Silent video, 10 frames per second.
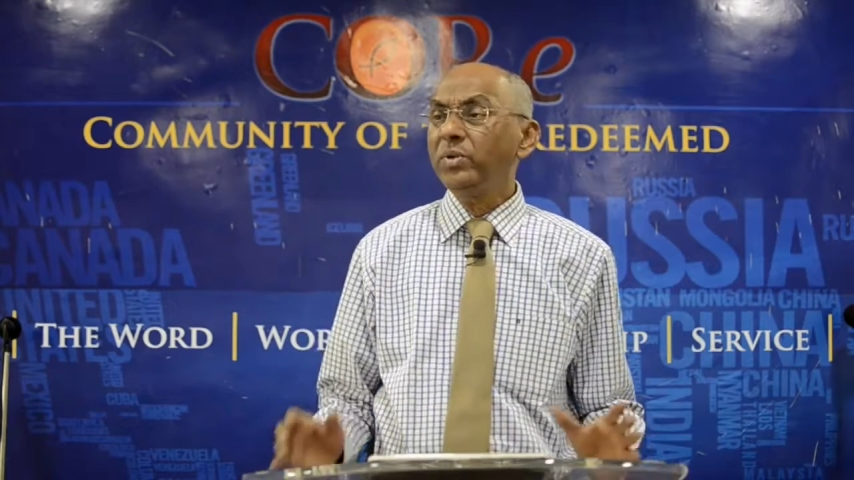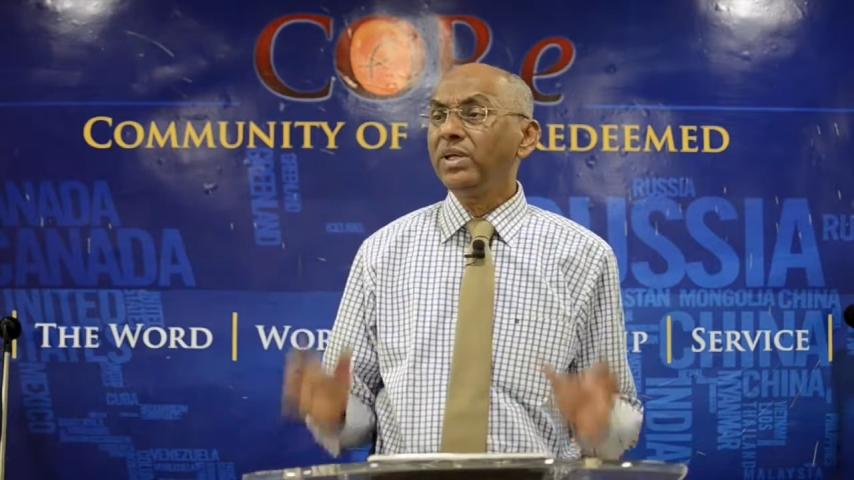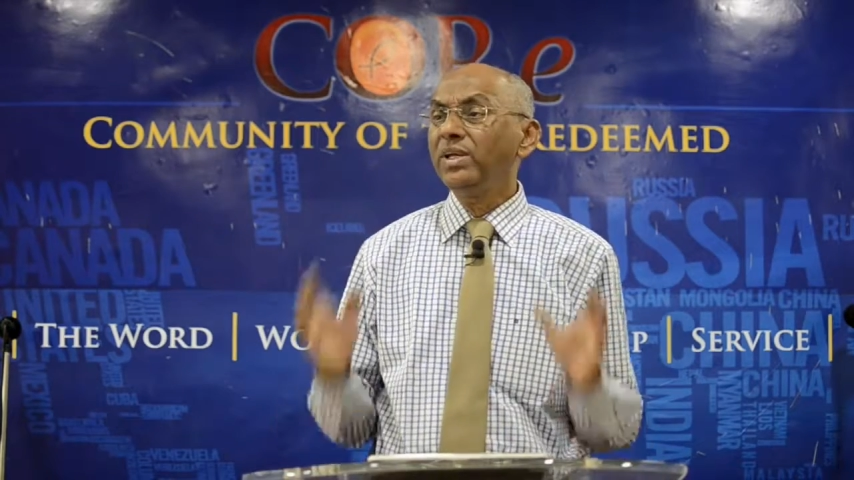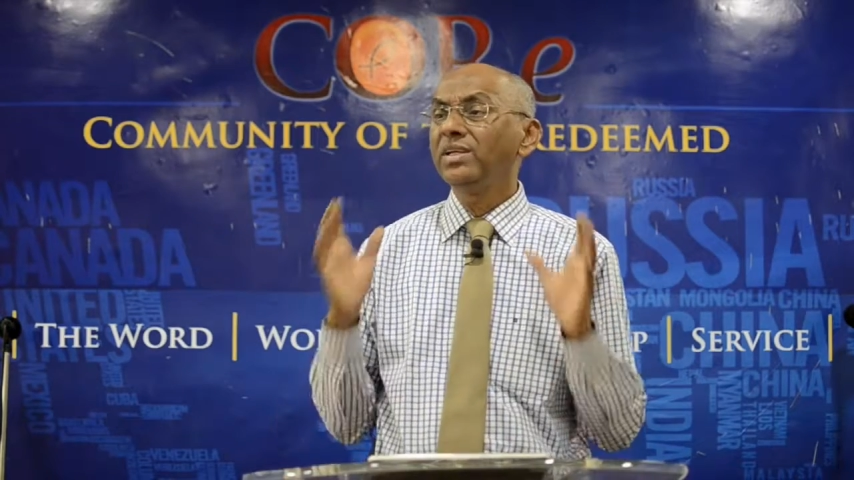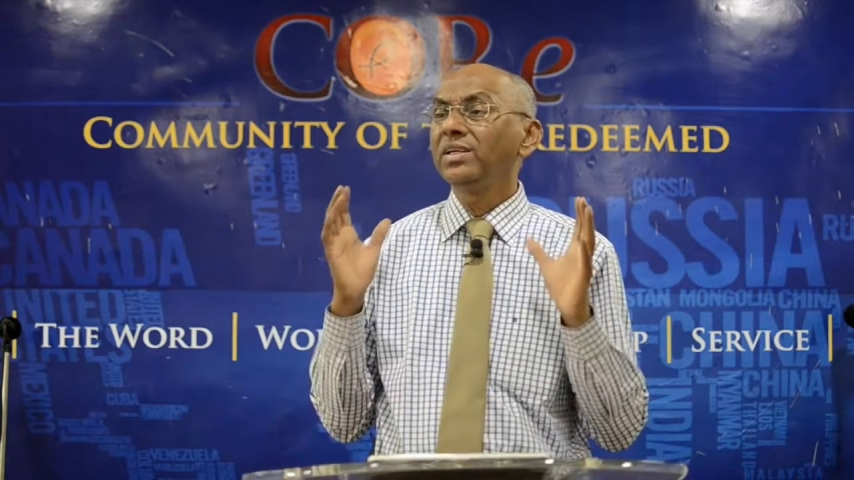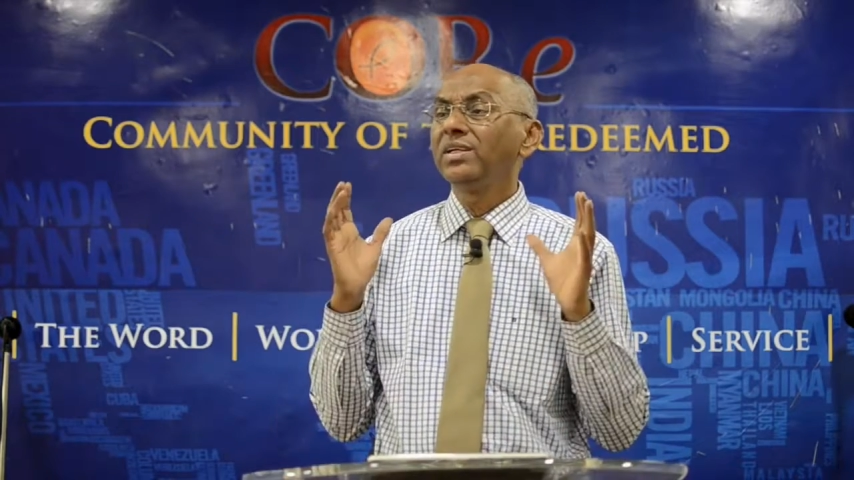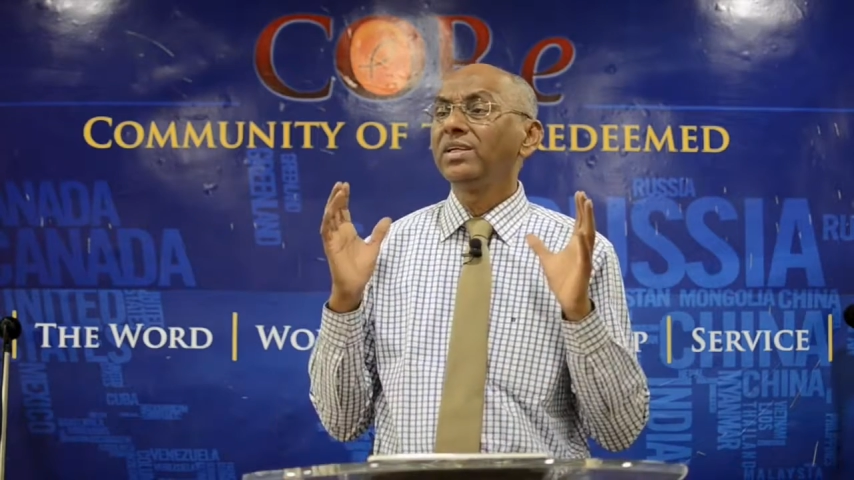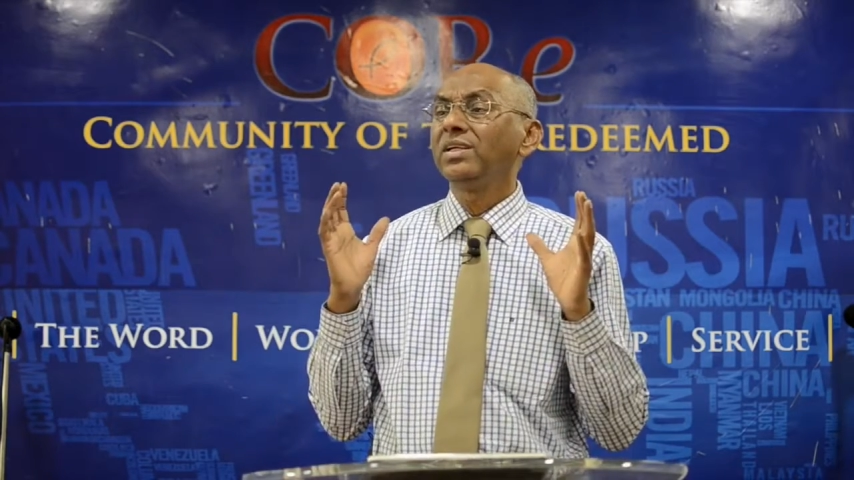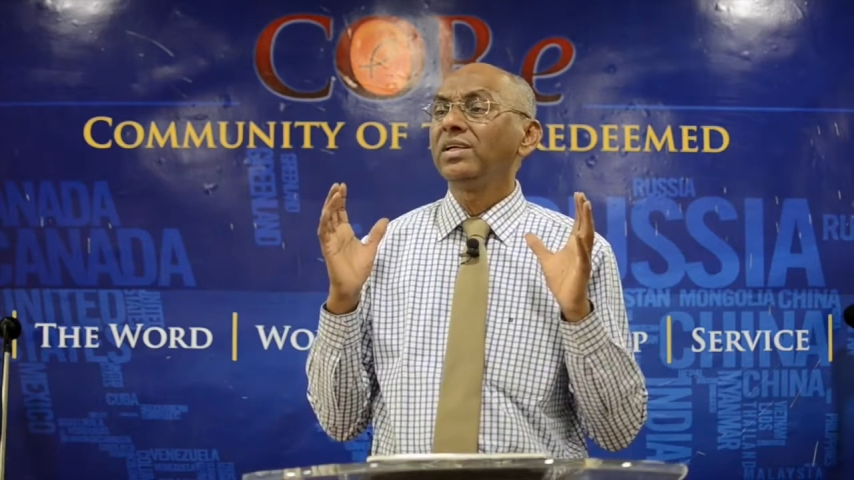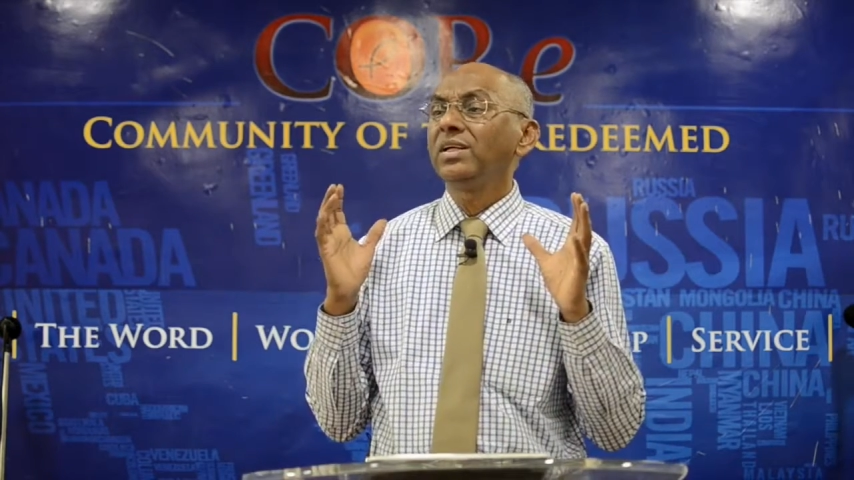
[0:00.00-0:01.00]
be
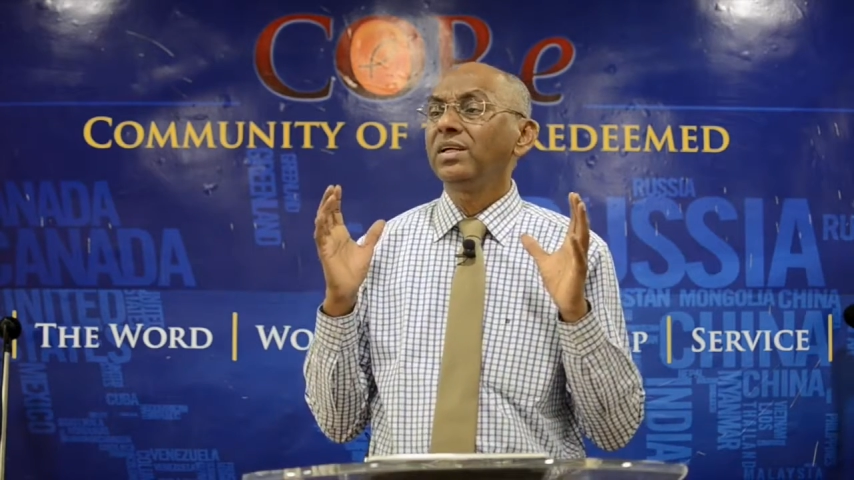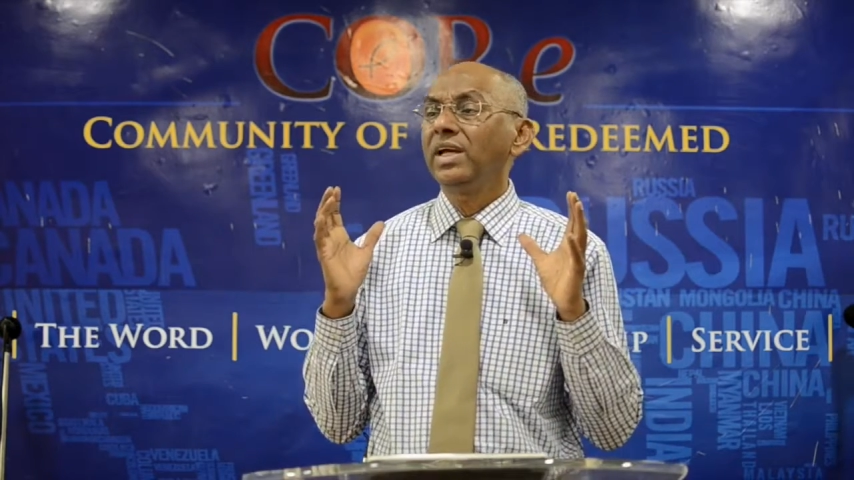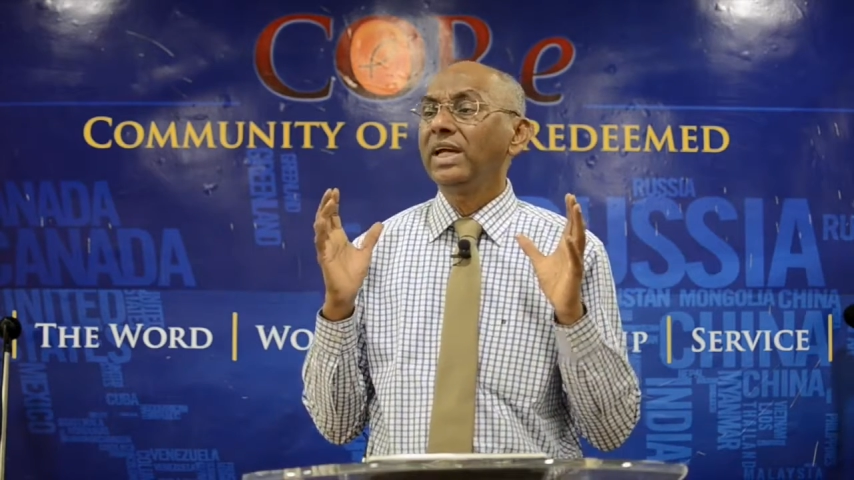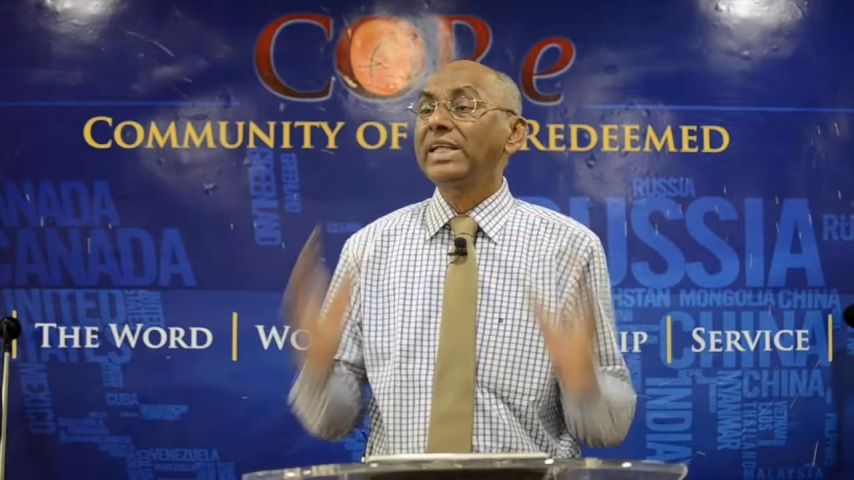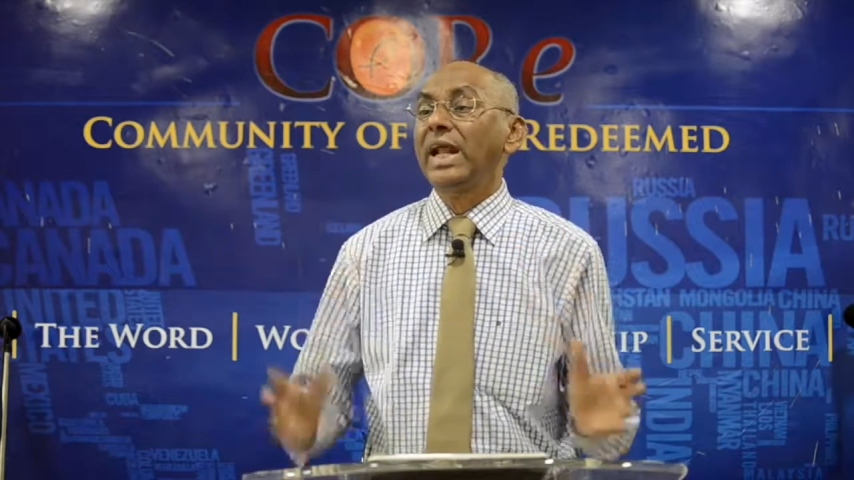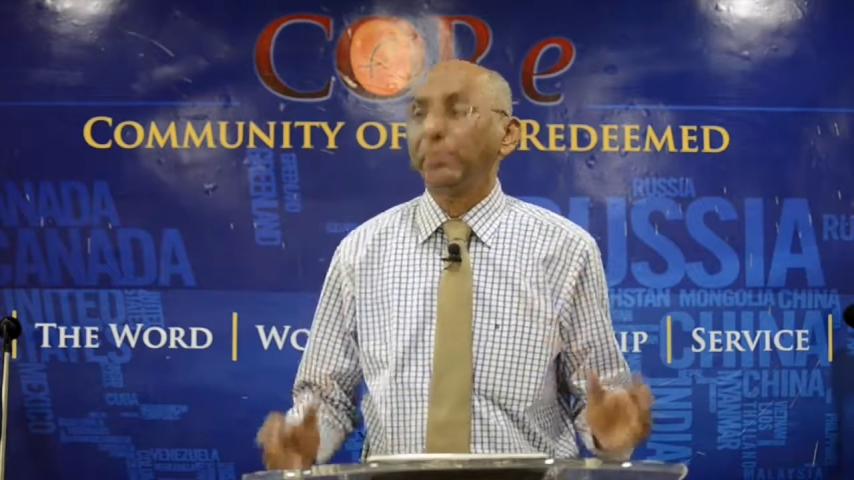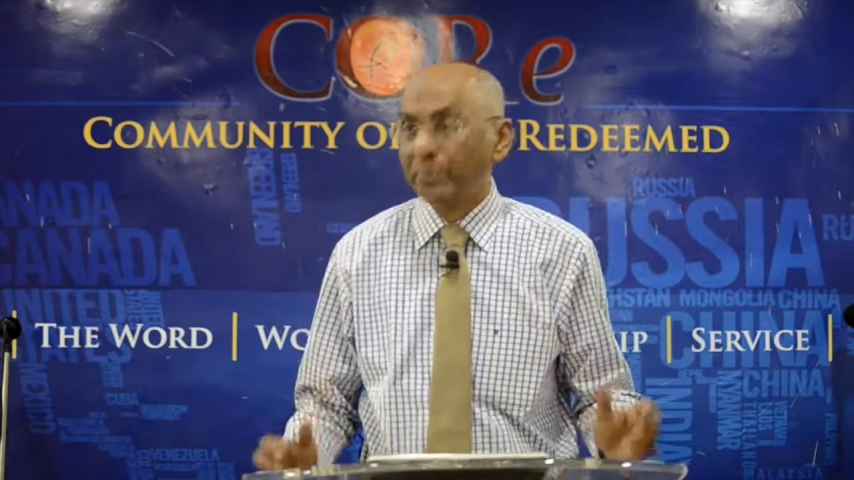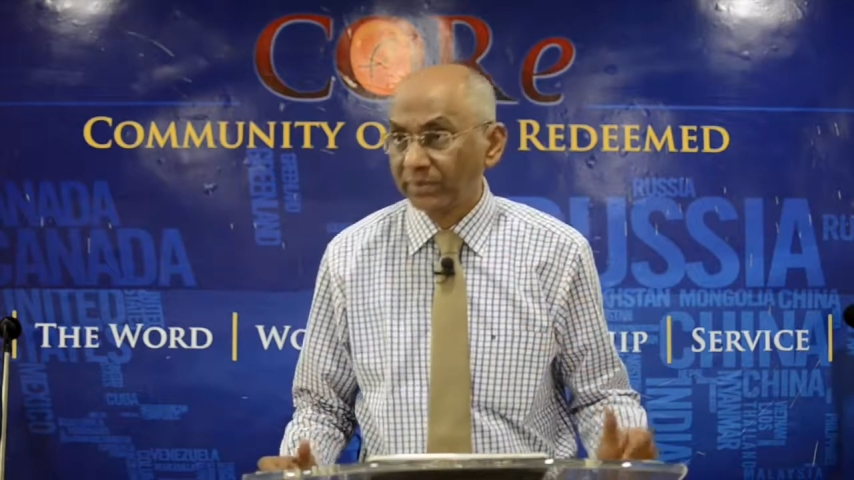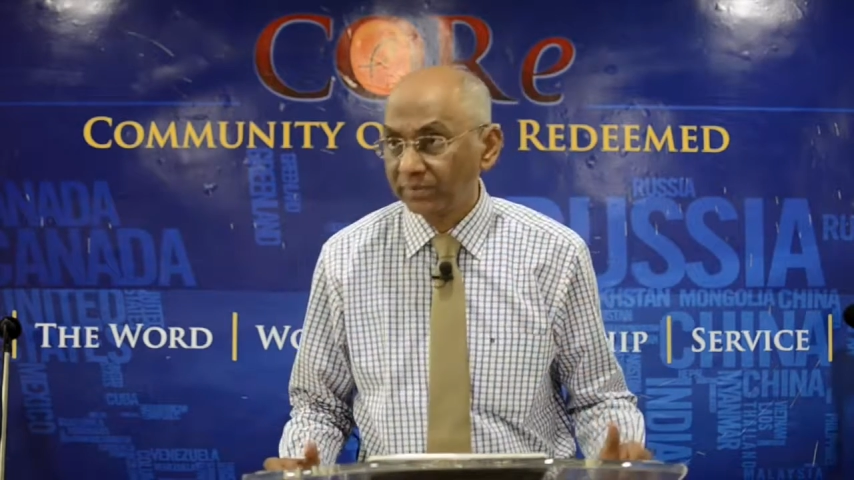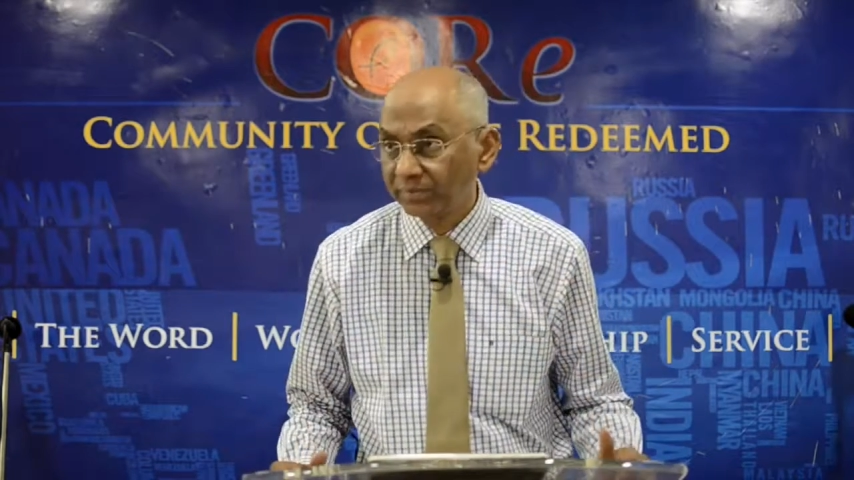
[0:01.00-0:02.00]
a
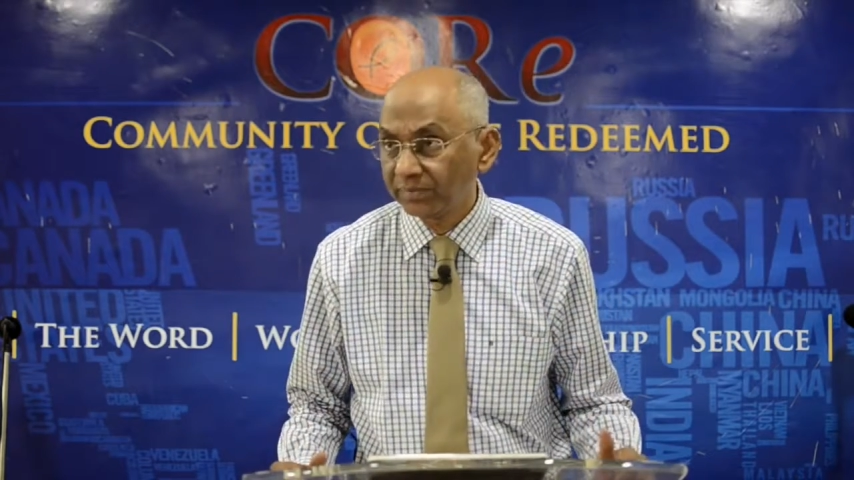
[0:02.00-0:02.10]
trap.